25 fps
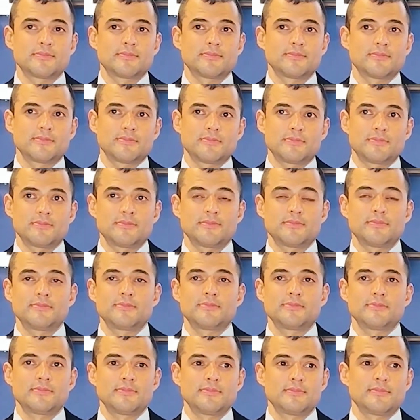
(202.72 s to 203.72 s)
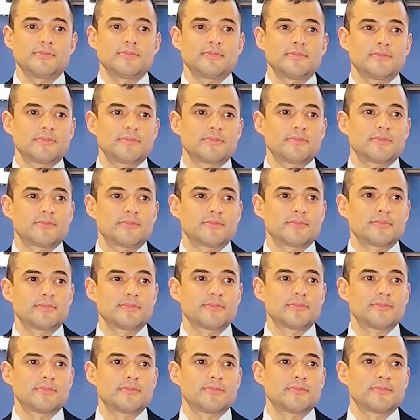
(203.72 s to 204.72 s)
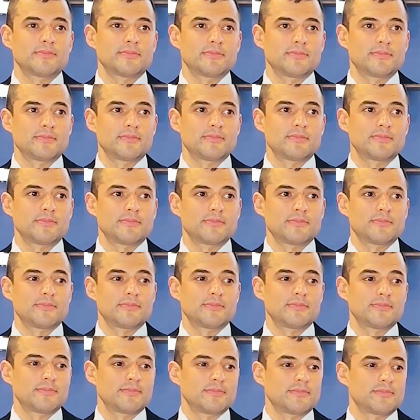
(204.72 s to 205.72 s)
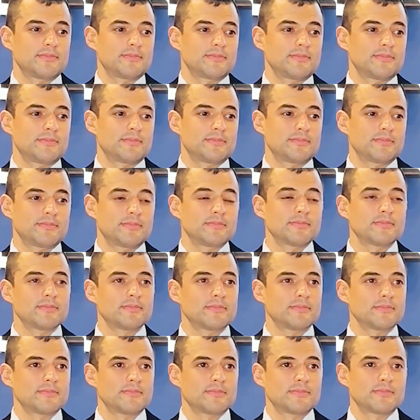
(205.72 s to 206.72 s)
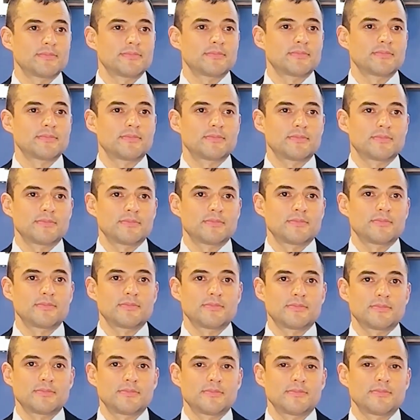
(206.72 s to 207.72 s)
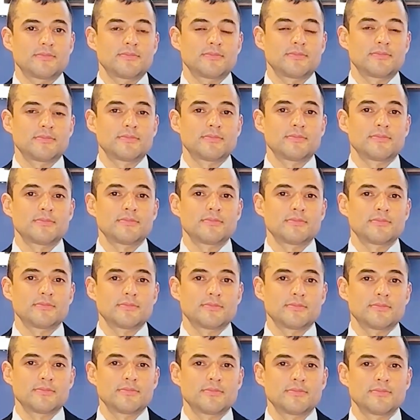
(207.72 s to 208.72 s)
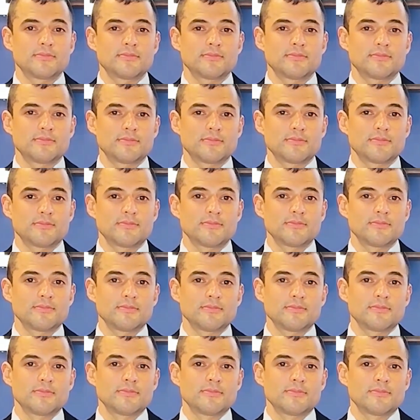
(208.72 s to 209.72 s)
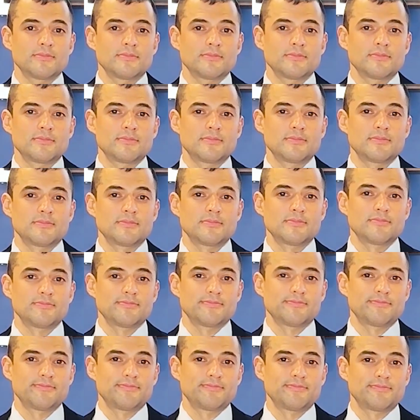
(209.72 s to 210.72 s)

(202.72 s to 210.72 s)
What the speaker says: (silent)